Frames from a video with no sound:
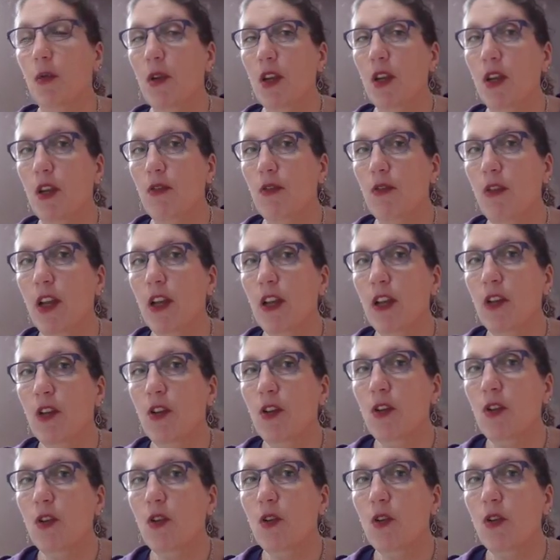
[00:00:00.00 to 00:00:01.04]
could be somebody
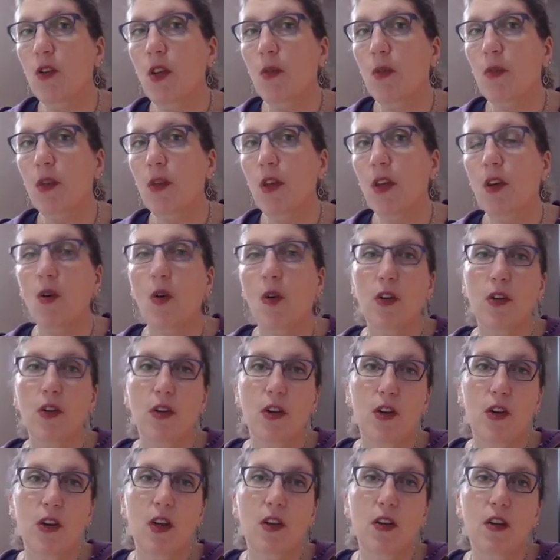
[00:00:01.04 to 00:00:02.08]
inviting you to do something
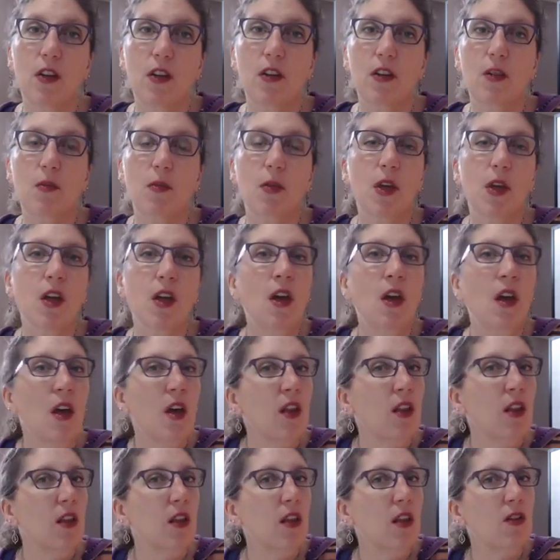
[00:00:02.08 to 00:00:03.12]
or suggesting something.
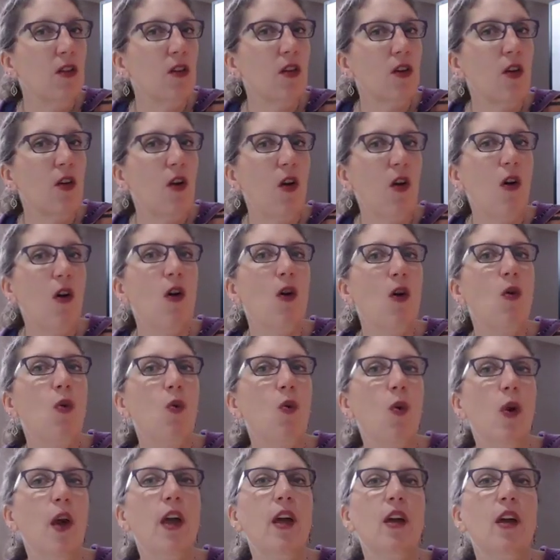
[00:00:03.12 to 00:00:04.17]
These are
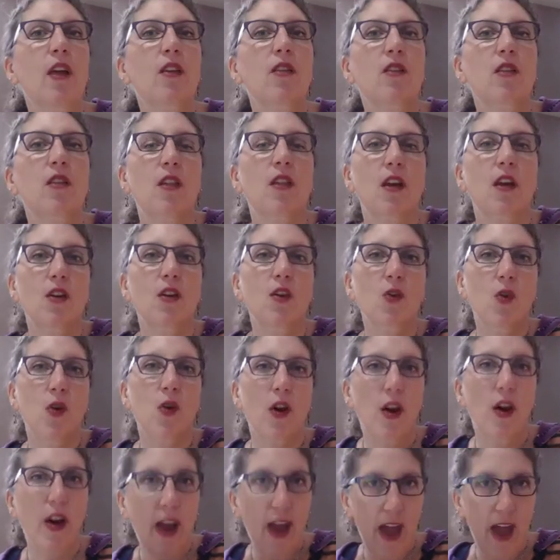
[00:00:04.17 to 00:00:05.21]
all ways that
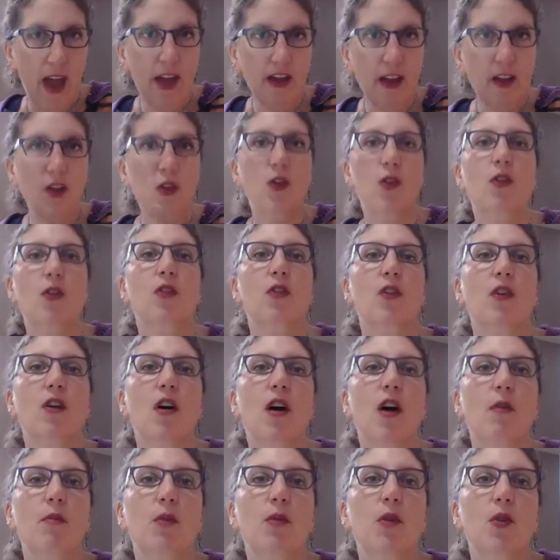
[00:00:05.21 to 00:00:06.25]
your
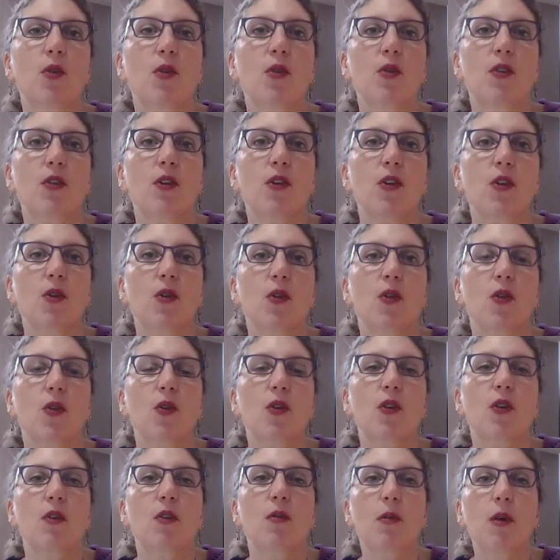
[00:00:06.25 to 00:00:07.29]
answers come through to you.
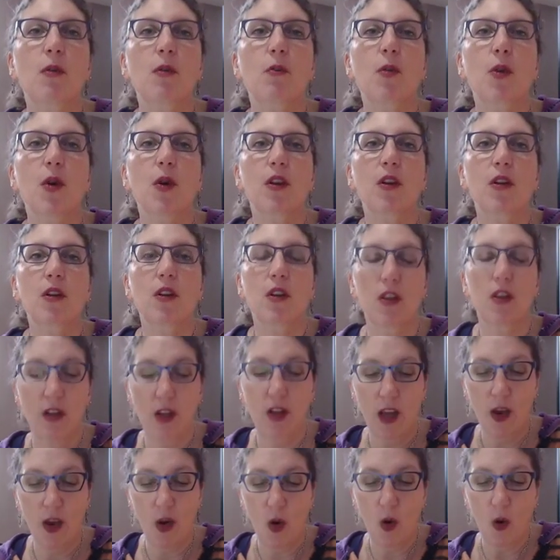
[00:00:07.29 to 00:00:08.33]
So it's important to
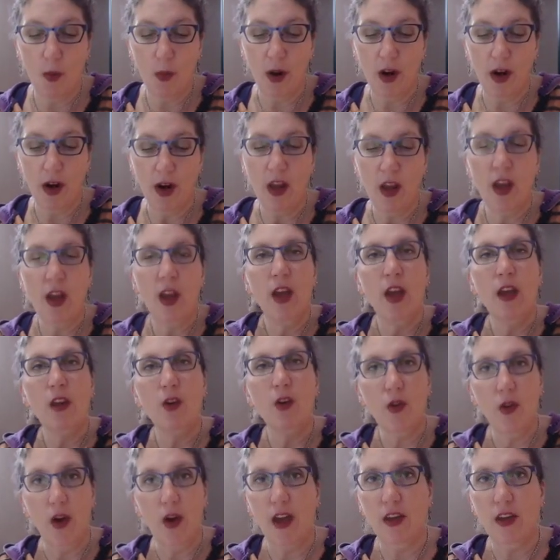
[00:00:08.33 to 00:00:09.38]
stay open.
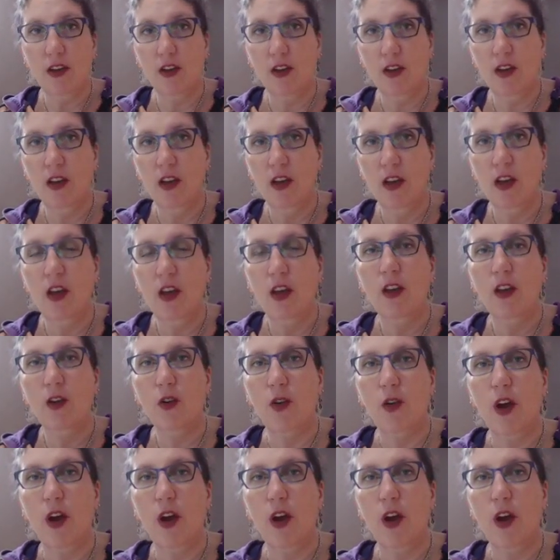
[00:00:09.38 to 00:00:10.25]
Trust